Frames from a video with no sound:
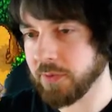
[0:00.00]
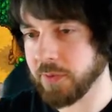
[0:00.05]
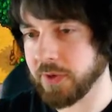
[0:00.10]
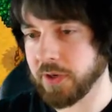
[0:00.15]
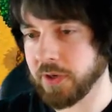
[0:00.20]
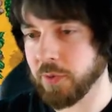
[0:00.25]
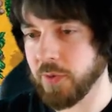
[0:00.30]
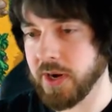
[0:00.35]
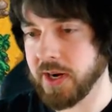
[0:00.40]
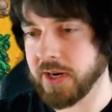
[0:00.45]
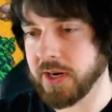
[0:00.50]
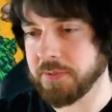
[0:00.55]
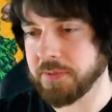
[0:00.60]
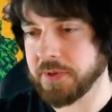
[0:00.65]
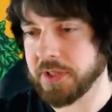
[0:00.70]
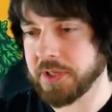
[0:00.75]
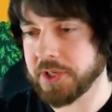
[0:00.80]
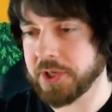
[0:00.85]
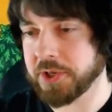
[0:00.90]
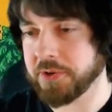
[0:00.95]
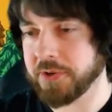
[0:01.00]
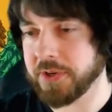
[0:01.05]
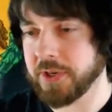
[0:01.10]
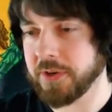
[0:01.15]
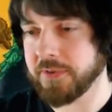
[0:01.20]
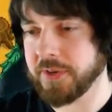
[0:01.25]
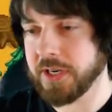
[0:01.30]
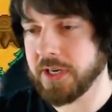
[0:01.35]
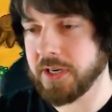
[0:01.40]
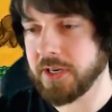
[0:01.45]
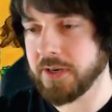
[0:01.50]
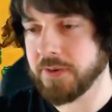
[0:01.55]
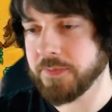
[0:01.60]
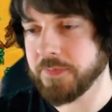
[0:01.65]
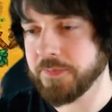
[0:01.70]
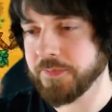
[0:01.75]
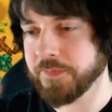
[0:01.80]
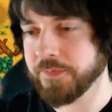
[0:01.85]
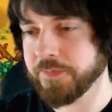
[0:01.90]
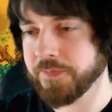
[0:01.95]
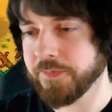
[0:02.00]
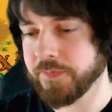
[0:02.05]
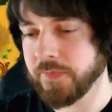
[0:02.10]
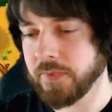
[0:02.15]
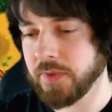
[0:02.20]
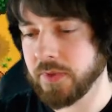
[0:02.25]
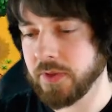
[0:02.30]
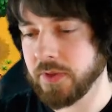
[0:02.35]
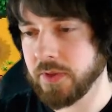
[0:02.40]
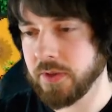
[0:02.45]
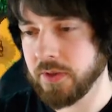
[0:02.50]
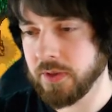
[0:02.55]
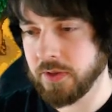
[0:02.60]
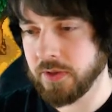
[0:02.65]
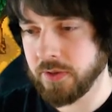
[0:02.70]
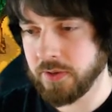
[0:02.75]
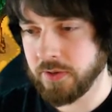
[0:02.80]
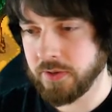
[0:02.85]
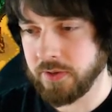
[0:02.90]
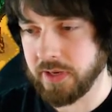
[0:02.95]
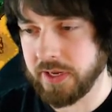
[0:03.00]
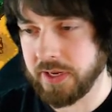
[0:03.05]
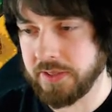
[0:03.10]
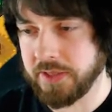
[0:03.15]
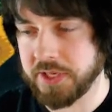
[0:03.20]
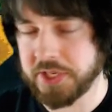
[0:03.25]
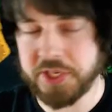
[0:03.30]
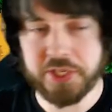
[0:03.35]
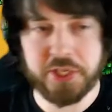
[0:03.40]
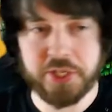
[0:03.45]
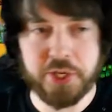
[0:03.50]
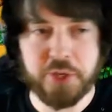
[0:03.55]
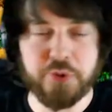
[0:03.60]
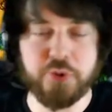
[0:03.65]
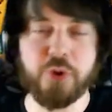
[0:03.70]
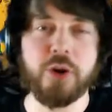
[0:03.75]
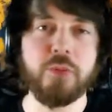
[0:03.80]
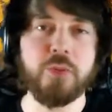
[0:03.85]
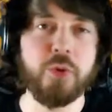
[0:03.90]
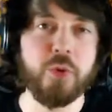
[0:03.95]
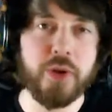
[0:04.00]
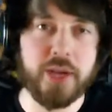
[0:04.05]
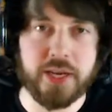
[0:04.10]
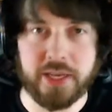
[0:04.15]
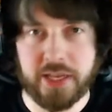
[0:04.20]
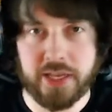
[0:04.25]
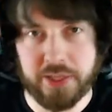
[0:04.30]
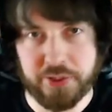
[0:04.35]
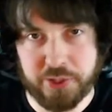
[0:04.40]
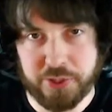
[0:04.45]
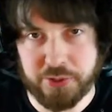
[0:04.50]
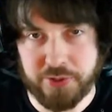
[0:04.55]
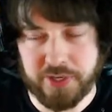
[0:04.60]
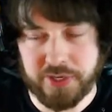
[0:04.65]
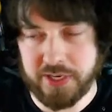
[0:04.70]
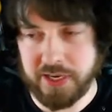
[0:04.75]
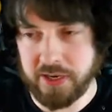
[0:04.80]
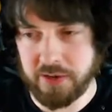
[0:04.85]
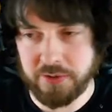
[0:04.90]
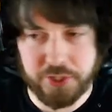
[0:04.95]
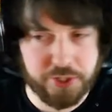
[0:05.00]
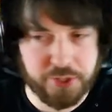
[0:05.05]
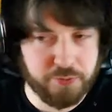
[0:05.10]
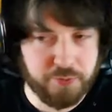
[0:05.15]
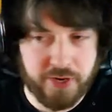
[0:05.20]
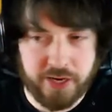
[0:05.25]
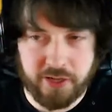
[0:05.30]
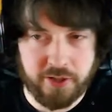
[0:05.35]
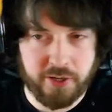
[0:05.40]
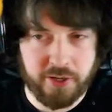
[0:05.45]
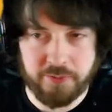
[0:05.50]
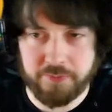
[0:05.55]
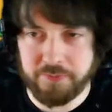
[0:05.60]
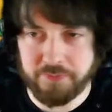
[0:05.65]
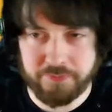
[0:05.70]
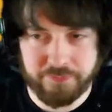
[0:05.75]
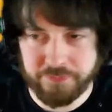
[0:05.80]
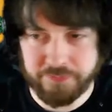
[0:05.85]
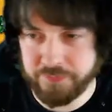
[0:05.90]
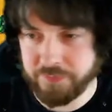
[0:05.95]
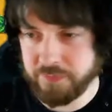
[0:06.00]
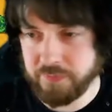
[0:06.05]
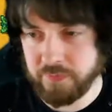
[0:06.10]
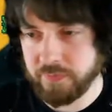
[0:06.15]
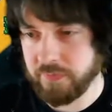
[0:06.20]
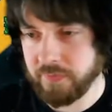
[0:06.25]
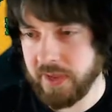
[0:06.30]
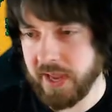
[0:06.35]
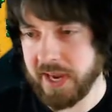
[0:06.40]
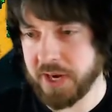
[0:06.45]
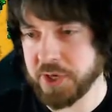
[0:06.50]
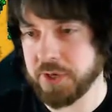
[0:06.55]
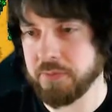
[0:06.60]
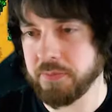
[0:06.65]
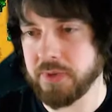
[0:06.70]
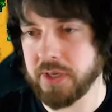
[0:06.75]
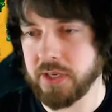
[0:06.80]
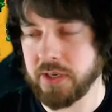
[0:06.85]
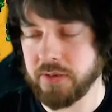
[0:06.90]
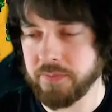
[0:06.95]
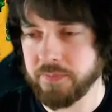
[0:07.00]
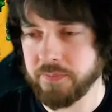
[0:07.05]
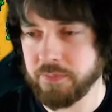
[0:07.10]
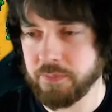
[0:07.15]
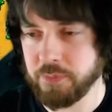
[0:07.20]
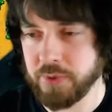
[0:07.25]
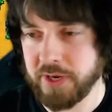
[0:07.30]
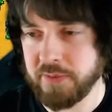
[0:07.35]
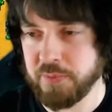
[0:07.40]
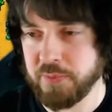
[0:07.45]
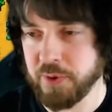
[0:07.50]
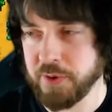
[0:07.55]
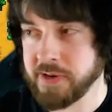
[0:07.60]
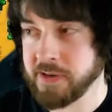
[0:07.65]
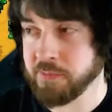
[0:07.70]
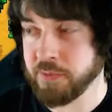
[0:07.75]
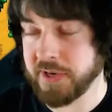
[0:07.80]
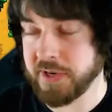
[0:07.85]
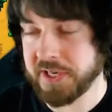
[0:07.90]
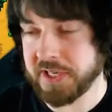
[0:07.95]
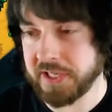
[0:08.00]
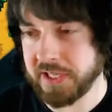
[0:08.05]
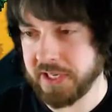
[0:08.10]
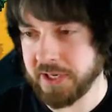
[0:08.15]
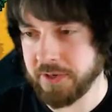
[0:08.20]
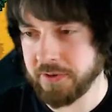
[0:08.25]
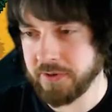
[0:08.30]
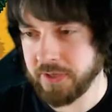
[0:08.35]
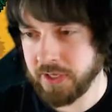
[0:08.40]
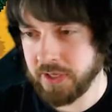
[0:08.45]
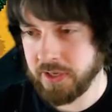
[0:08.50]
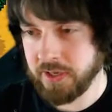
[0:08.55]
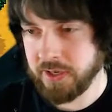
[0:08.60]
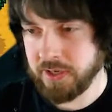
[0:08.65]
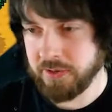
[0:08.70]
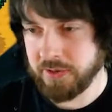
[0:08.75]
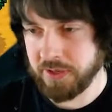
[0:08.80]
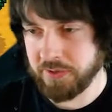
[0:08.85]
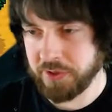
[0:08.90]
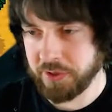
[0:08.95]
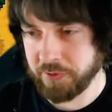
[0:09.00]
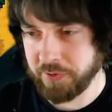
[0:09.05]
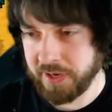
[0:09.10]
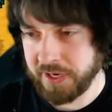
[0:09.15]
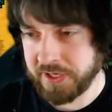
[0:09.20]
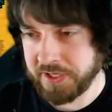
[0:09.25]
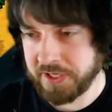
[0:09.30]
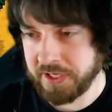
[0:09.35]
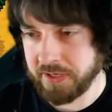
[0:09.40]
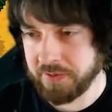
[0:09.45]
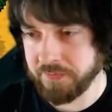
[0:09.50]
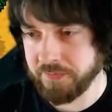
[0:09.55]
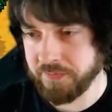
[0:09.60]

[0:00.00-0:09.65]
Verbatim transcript: We're gonna walk up to this tree over here. And this is the normal way to cut the tree down. Just regular action button. Pretty boring, pretty slow, nothing crazy.